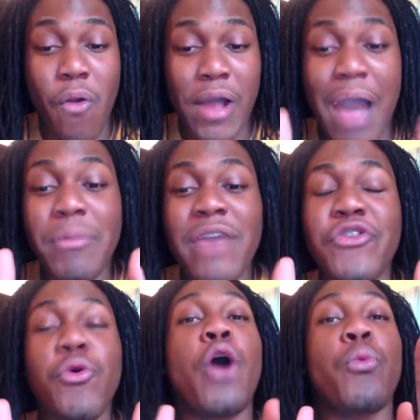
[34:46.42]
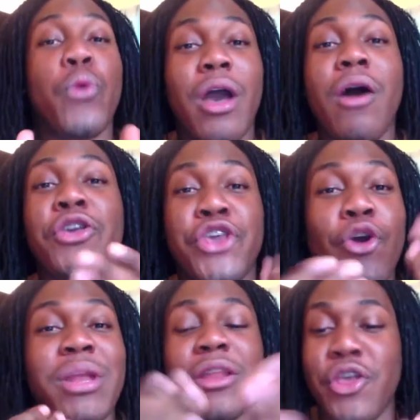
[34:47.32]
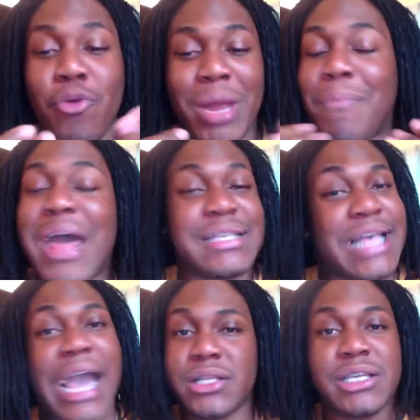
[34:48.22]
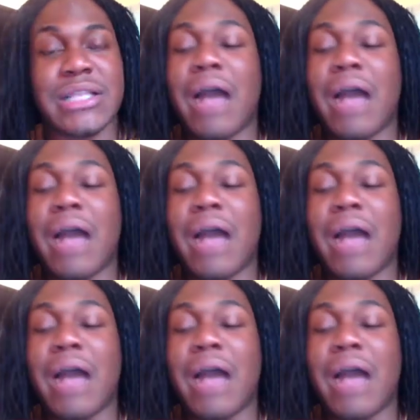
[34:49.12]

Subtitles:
I'm giving you a real human to human. I'm not a scientist.